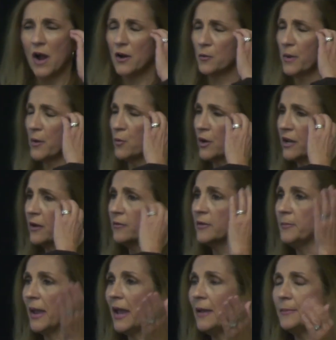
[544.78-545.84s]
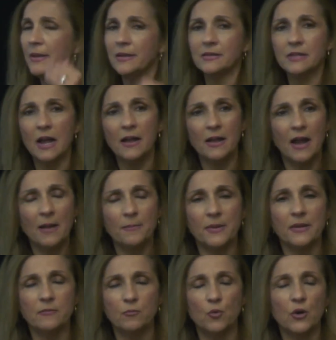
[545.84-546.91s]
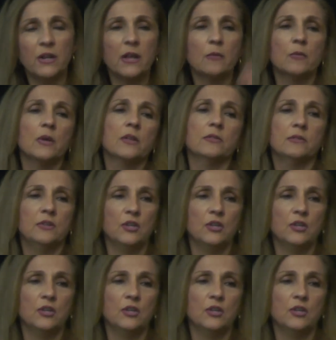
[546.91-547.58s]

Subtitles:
are we working with babies? I've been working with,